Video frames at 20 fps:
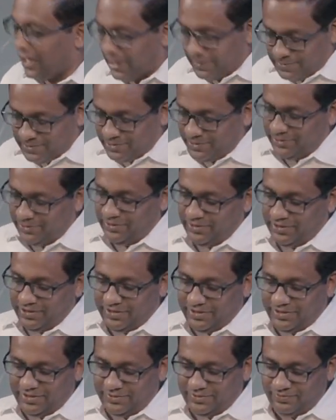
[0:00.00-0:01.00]

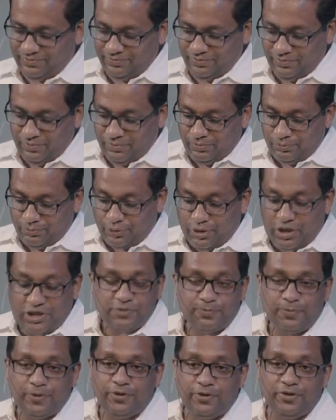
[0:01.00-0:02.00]
Prosperity is a test from
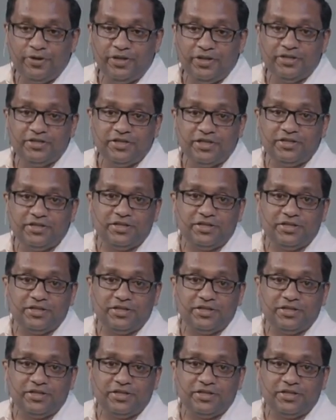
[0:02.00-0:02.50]
God to see how